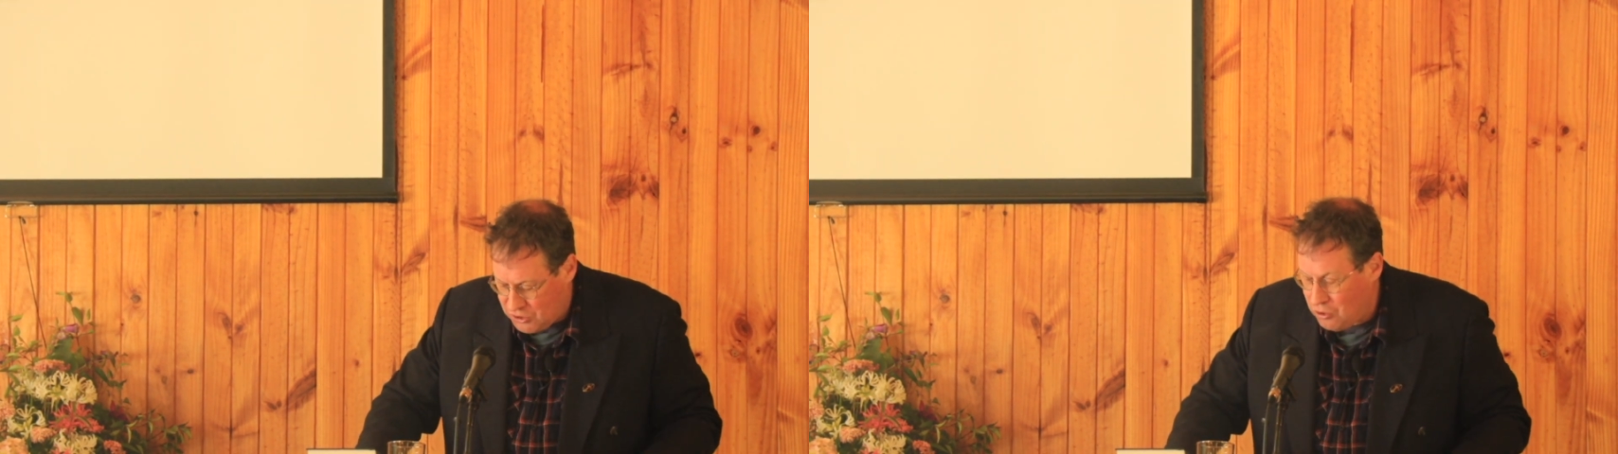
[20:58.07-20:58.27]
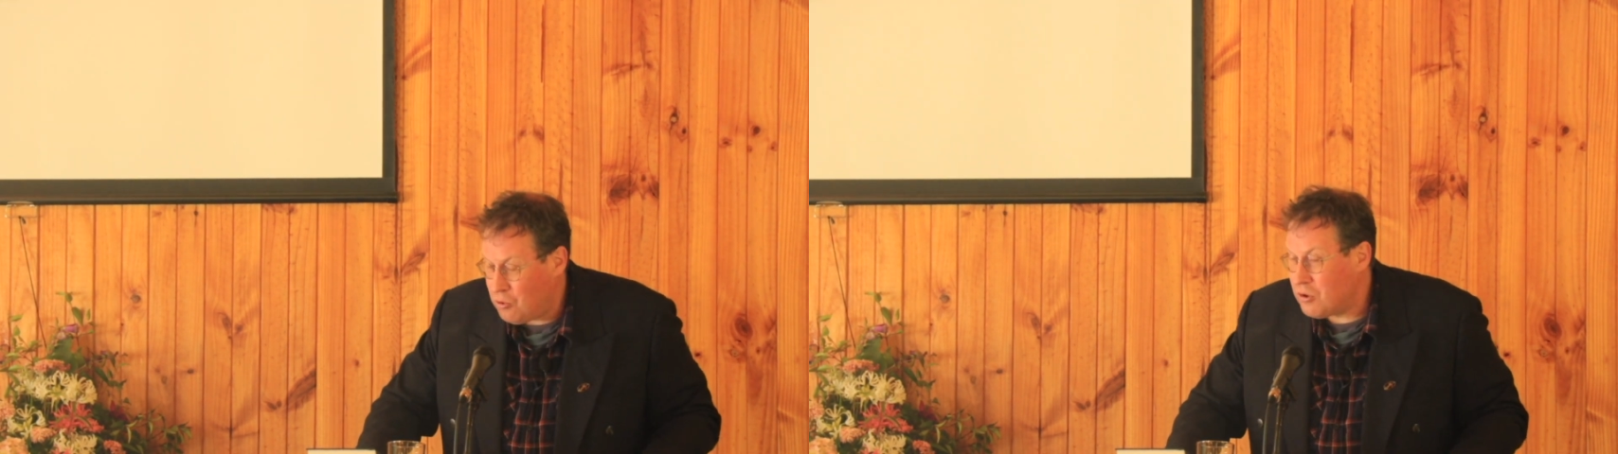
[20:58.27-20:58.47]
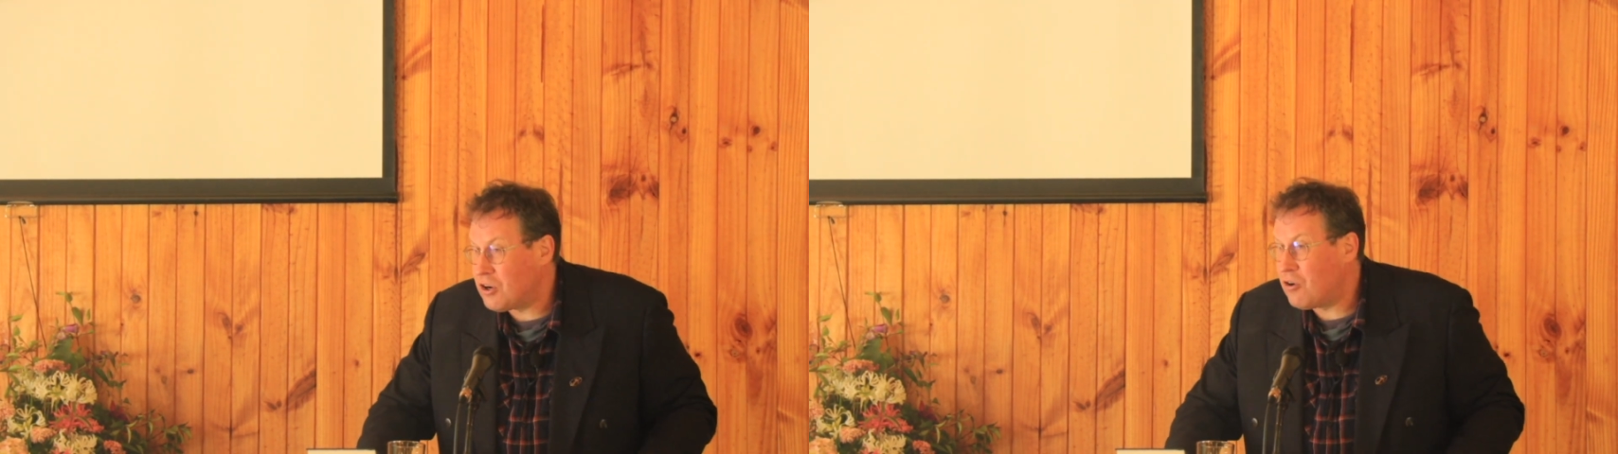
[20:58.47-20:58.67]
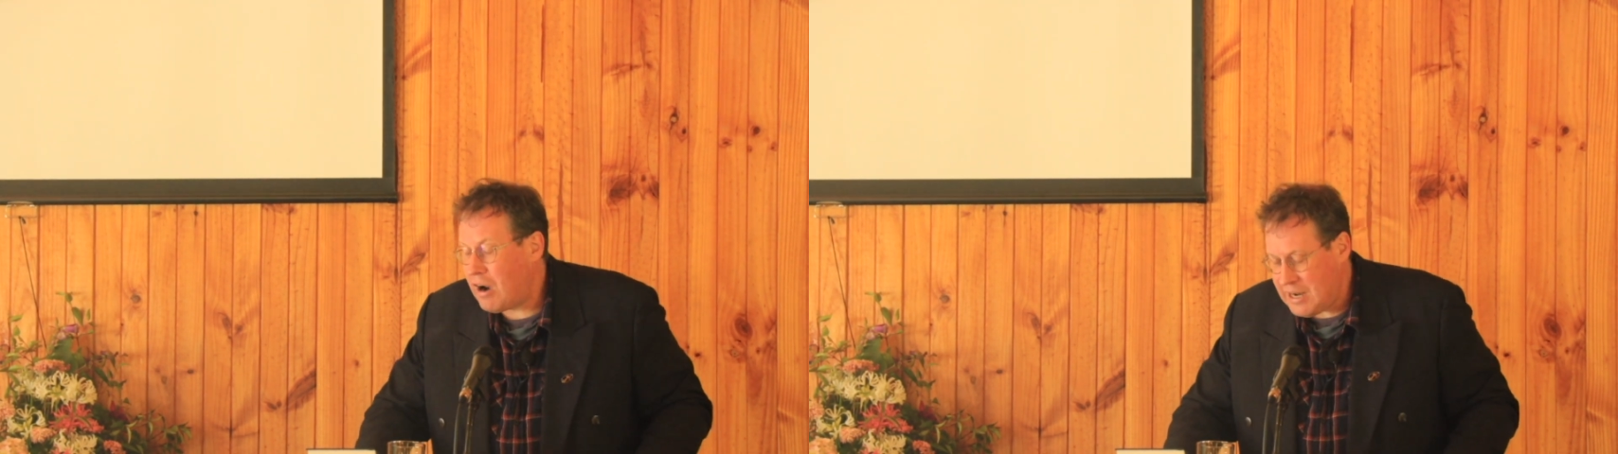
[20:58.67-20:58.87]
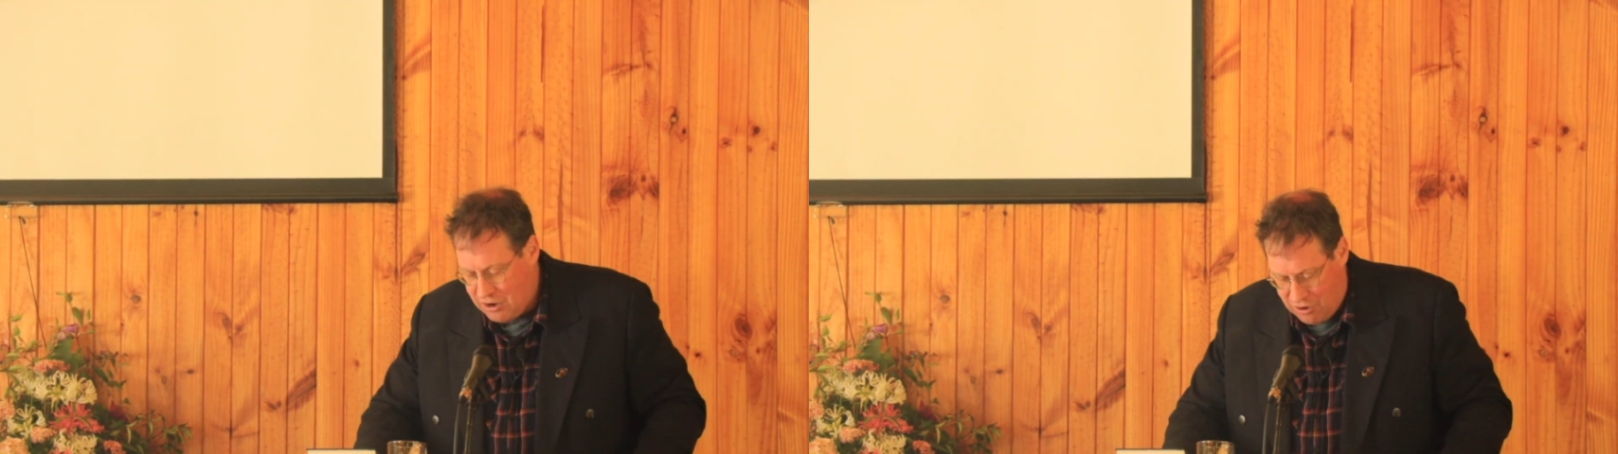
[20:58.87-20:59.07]
Lord and
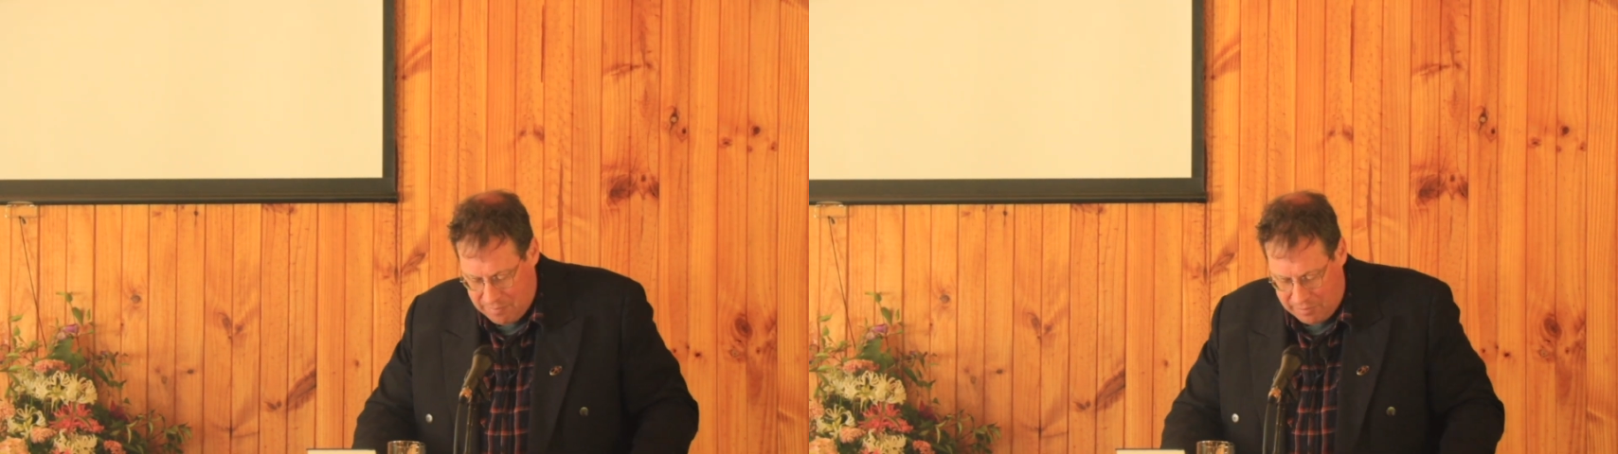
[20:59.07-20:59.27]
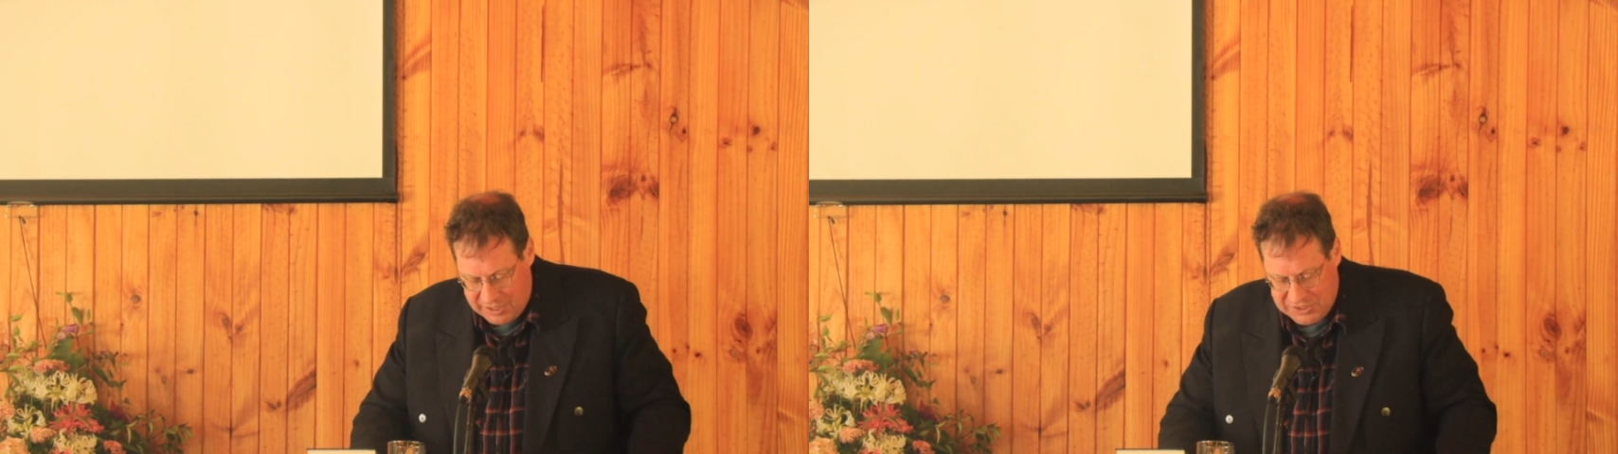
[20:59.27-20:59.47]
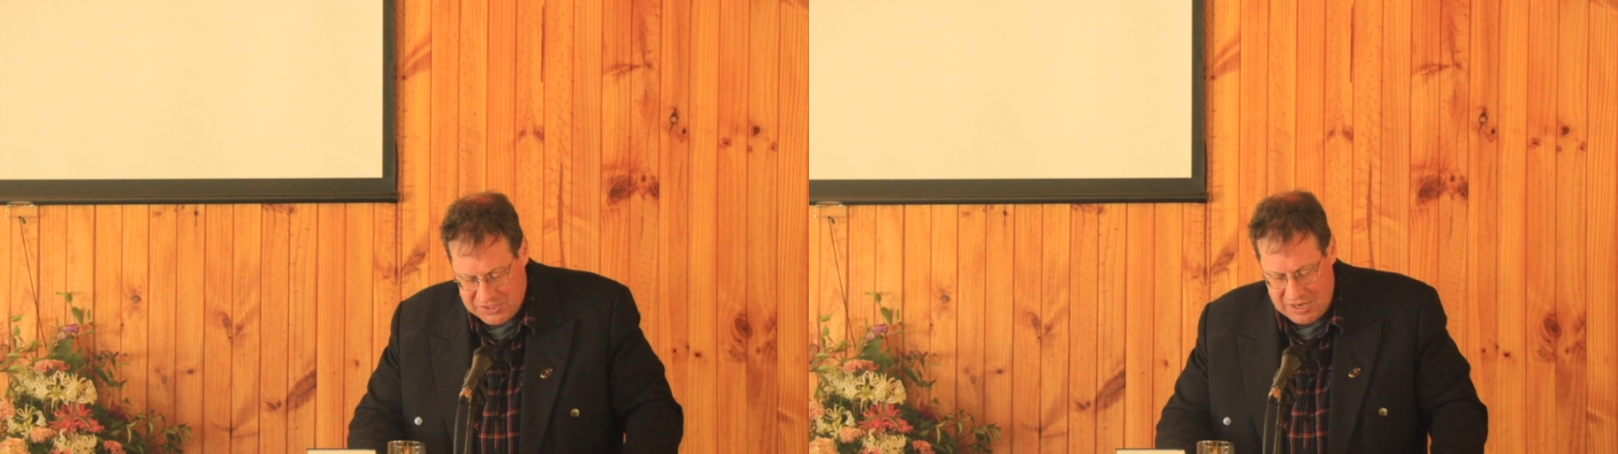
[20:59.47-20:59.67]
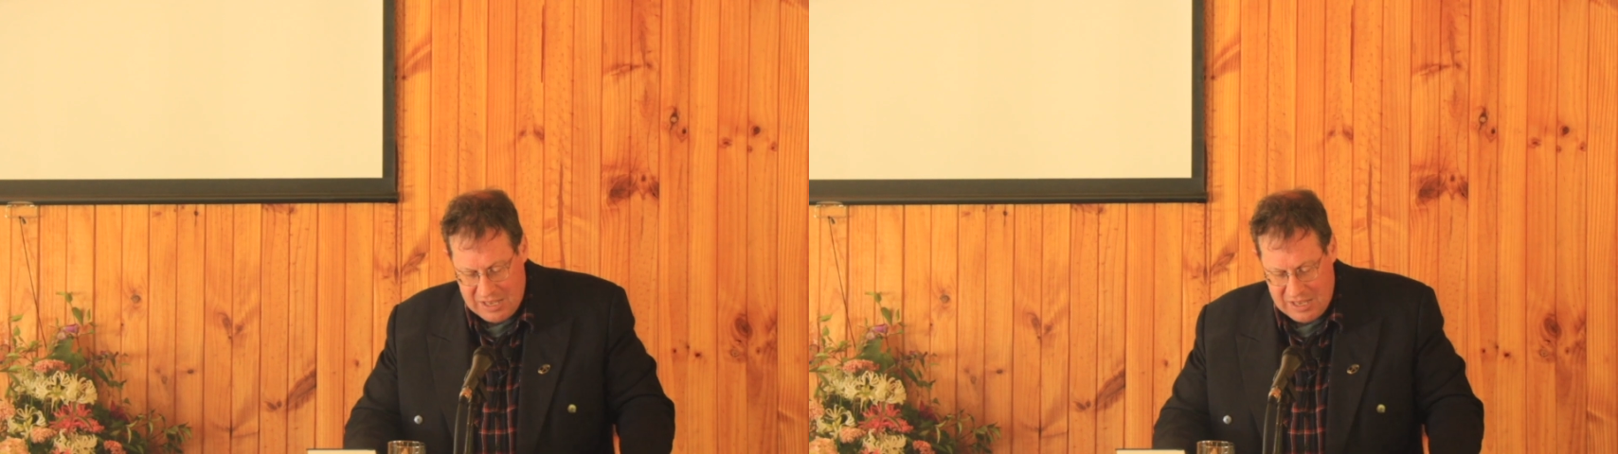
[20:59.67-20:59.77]
great High Priest,